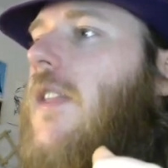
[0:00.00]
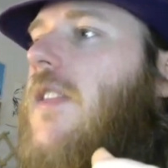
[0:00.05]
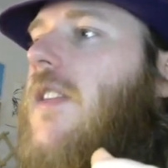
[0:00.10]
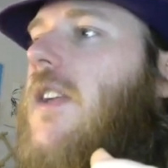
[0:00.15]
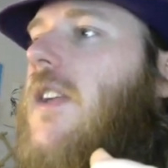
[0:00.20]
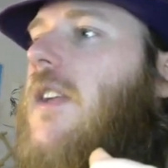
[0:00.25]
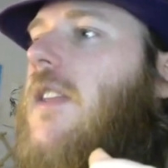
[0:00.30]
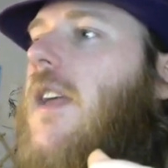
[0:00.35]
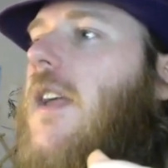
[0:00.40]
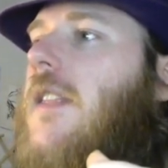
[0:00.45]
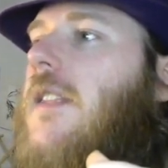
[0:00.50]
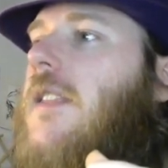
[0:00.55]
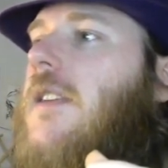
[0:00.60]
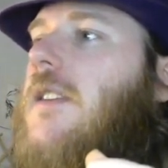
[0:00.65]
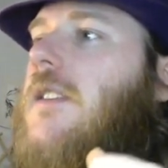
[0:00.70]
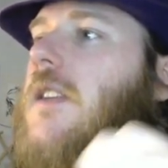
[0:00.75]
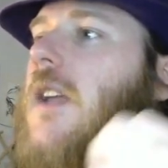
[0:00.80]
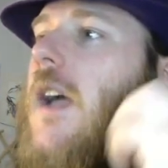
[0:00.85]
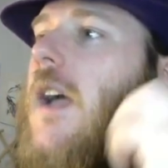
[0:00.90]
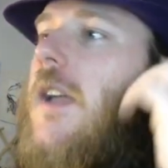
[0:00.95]
think that
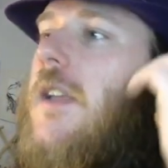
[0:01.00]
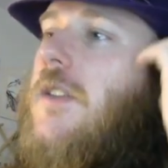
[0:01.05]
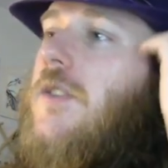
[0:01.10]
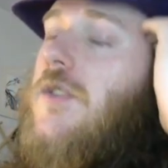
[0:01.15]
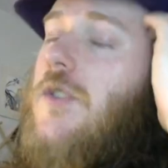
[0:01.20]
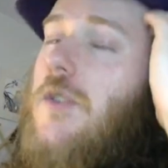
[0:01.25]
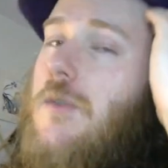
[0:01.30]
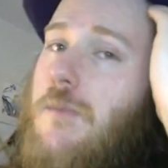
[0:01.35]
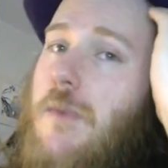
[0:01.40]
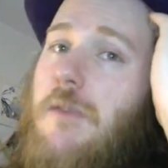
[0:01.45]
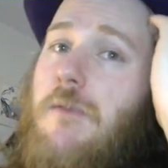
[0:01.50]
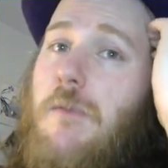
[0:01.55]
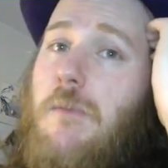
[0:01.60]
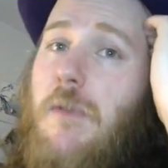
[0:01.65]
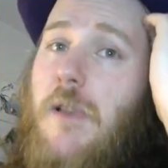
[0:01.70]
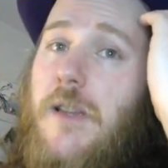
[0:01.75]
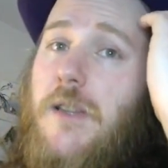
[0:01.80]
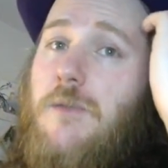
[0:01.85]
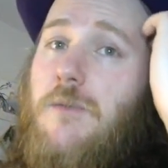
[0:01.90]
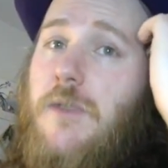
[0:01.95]
these guys should be
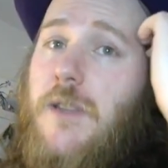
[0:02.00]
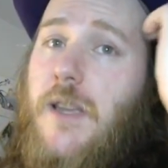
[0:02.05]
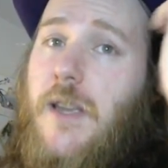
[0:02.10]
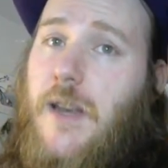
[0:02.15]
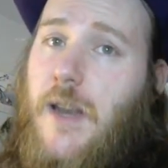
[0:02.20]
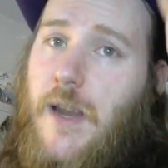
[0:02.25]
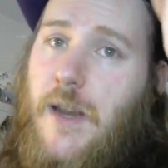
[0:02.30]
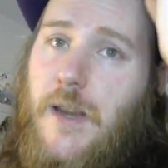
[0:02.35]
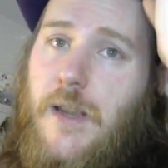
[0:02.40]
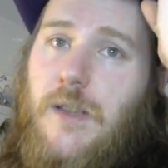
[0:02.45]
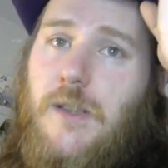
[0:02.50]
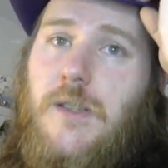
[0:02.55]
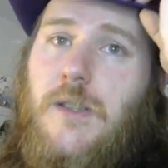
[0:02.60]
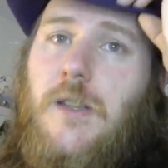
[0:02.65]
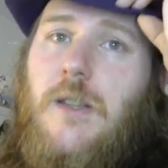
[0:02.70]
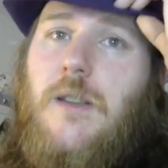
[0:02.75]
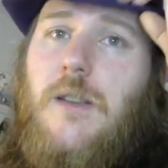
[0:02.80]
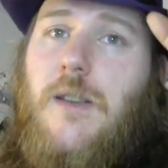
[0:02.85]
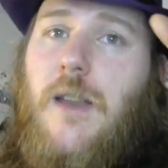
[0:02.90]
replaced with Canadias.